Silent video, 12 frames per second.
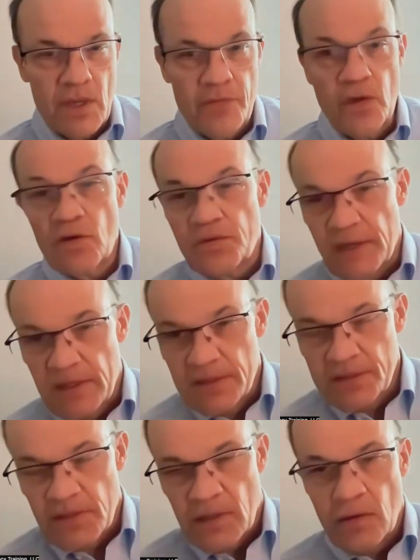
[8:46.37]
your
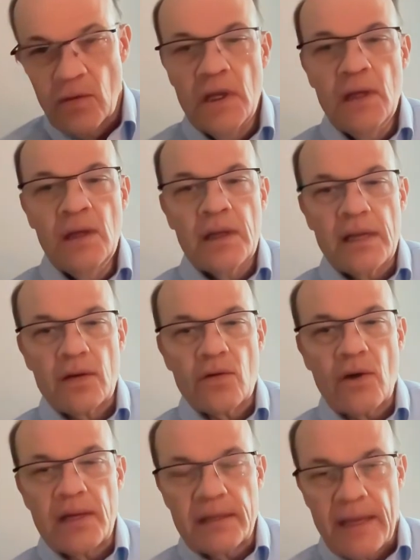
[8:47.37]
DSO in
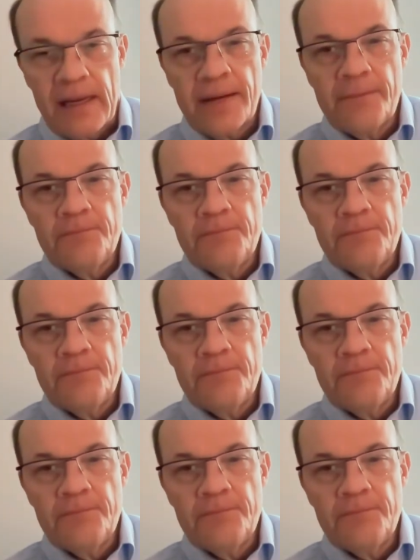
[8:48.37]
Great Neck.